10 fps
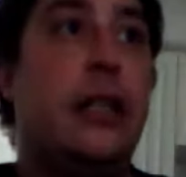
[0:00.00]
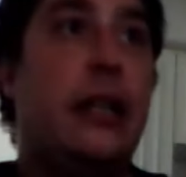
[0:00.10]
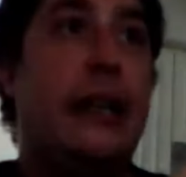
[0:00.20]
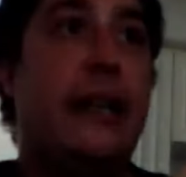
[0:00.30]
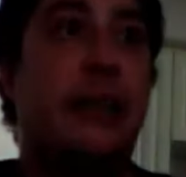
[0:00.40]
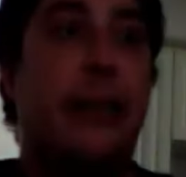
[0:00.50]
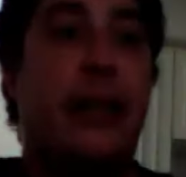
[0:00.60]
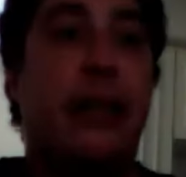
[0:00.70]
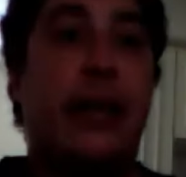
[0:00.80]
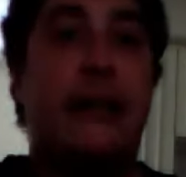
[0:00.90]
it needs to be
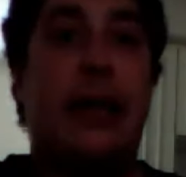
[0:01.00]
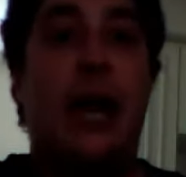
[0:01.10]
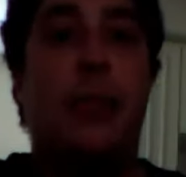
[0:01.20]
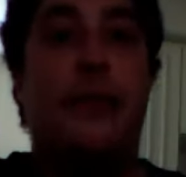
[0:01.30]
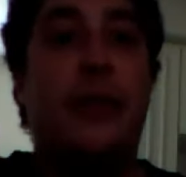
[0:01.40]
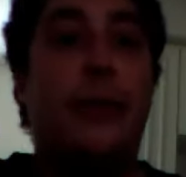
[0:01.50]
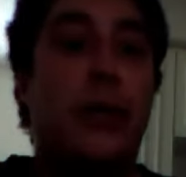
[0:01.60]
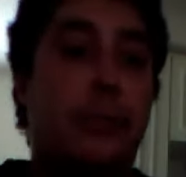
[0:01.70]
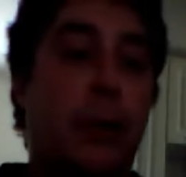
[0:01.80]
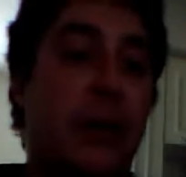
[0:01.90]
cleaned out, but for the
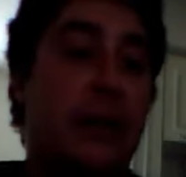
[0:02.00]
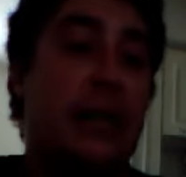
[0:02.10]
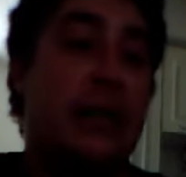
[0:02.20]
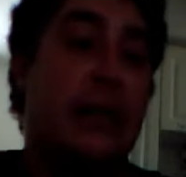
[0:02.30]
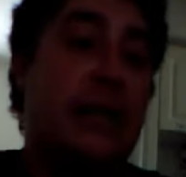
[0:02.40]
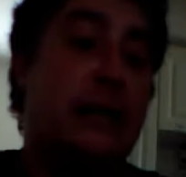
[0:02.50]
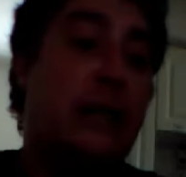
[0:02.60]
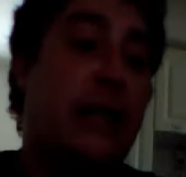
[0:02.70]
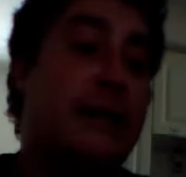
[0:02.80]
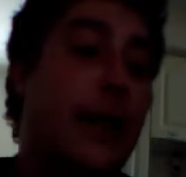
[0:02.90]
most part, it's
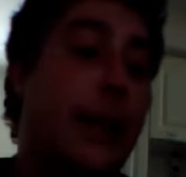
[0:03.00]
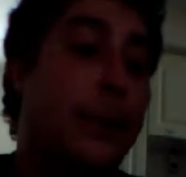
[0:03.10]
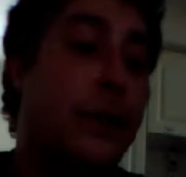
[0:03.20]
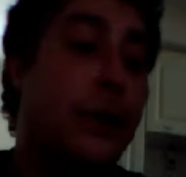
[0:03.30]
cleaned up.